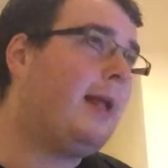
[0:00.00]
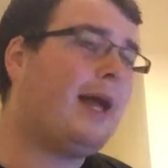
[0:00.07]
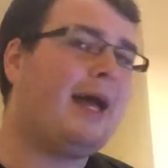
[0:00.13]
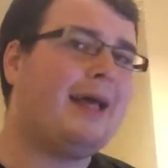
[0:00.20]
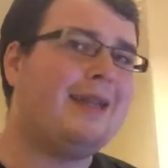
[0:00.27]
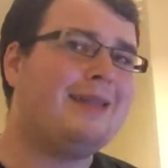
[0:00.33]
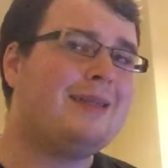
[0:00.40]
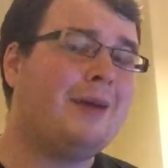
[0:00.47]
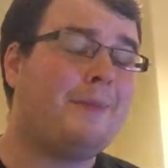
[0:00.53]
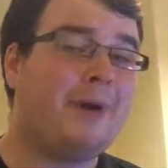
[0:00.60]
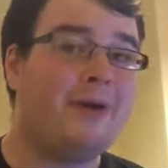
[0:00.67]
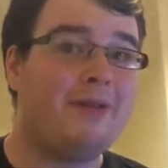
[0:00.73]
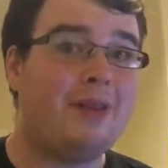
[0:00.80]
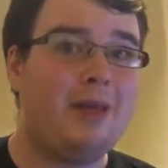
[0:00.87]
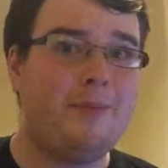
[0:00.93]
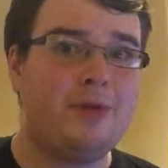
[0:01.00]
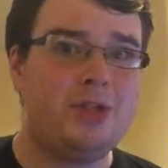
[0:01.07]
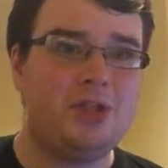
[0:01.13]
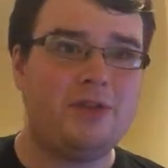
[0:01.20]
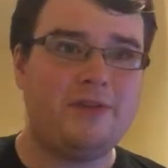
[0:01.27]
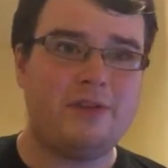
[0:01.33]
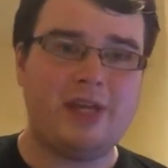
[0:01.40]
And apparently a
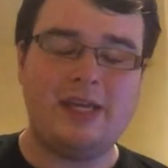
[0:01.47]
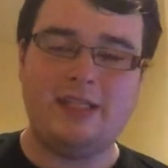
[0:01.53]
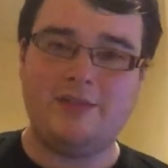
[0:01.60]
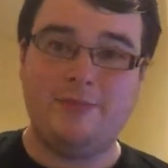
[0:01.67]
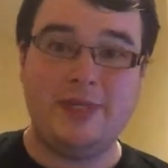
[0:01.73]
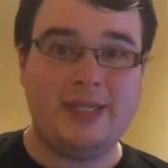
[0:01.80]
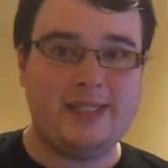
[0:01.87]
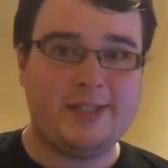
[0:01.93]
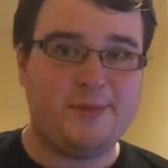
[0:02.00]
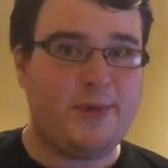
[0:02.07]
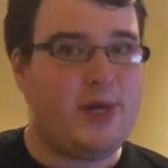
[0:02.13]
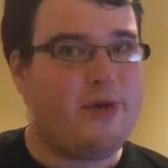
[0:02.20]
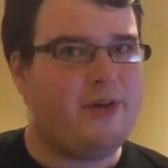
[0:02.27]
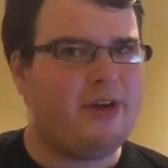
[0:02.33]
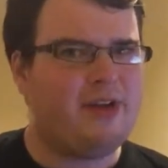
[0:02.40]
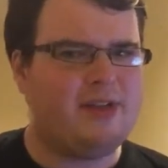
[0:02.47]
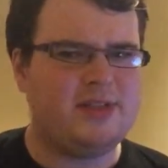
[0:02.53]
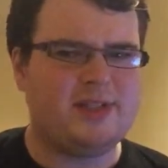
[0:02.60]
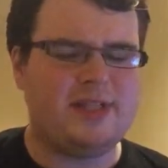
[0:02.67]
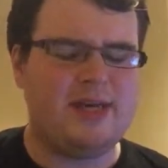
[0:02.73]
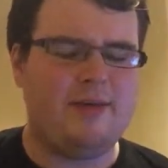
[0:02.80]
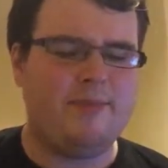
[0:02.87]
bunch of the kids have been disappearing
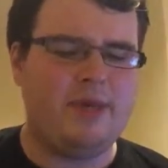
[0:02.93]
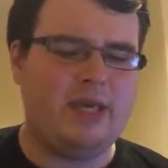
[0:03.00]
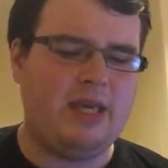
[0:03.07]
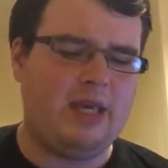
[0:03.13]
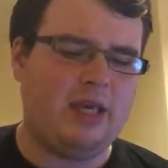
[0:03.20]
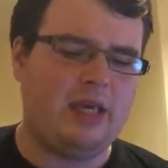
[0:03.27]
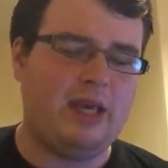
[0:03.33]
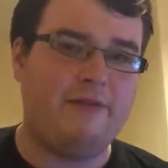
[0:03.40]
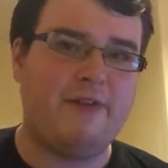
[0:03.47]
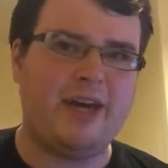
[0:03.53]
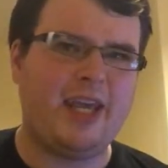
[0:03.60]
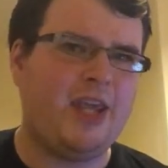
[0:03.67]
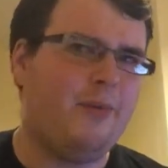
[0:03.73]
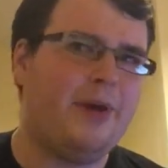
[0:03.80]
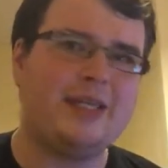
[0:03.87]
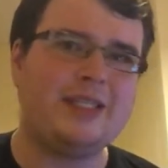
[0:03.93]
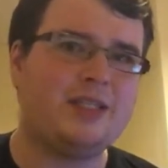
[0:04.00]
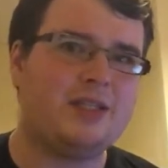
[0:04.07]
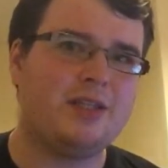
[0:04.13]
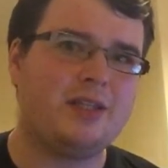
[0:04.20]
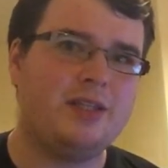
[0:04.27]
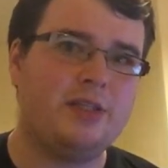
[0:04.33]
because they're being evacuated
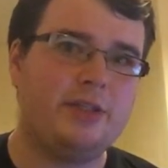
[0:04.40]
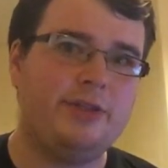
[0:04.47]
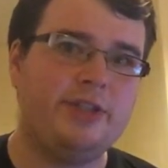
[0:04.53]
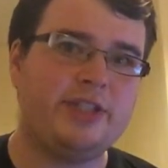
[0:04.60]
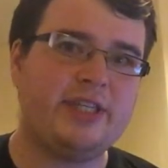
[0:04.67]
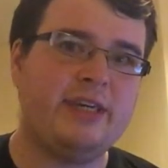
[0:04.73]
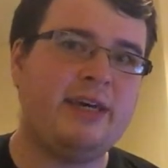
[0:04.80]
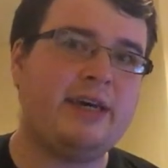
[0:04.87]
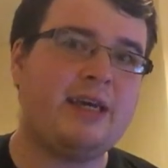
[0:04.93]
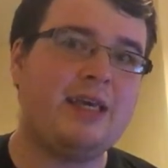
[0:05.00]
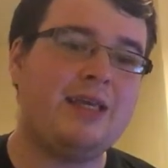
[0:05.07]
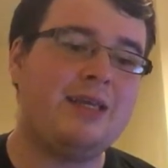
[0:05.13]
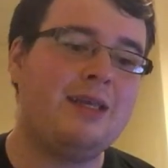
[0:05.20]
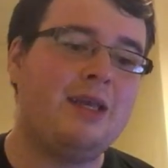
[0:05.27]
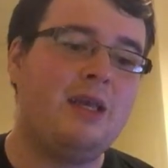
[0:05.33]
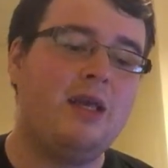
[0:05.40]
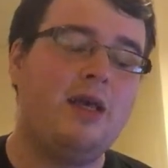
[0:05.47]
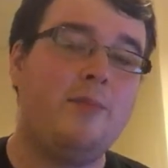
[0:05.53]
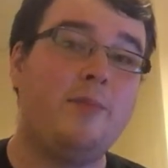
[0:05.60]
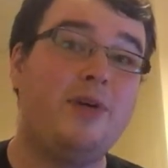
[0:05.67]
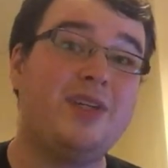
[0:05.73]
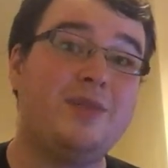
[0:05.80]
to the countryside,
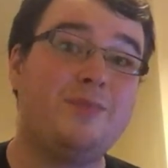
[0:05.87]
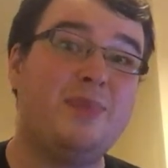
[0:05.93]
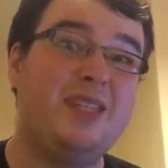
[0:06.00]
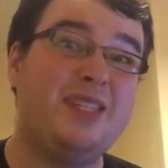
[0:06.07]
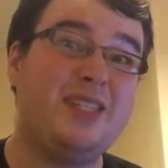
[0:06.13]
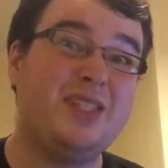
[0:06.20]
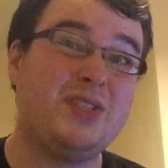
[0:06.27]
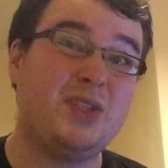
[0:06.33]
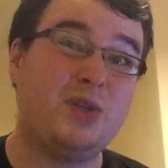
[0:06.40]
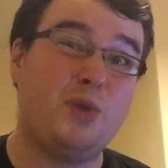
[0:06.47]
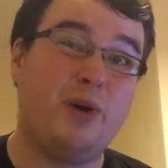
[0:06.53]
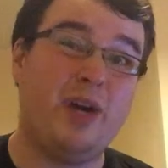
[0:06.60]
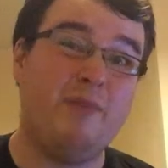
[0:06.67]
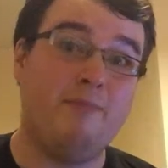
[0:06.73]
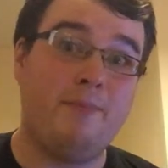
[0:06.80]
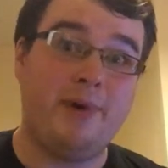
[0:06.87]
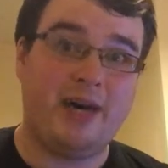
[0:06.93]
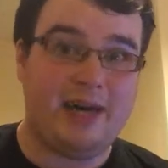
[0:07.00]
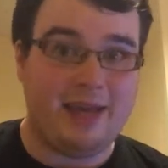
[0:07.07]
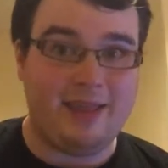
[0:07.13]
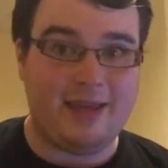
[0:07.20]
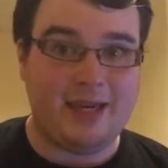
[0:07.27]
but Peter doesn't quite
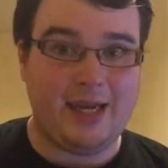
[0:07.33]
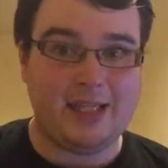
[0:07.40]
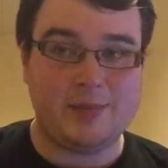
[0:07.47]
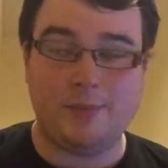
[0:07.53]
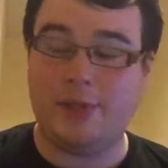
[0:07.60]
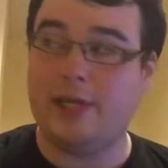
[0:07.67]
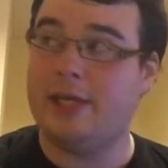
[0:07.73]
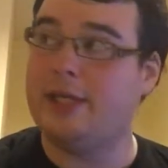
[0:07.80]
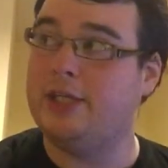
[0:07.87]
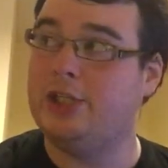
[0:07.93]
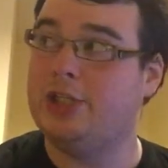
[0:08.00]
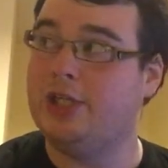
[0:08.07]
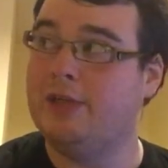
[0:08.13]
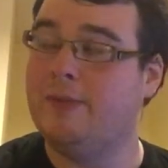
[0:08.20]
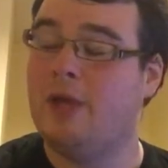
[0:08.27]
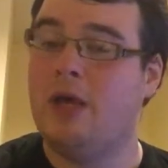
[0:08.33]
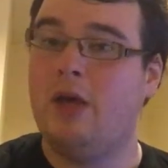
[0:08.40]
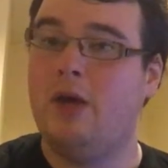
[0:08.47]
buy that explanation.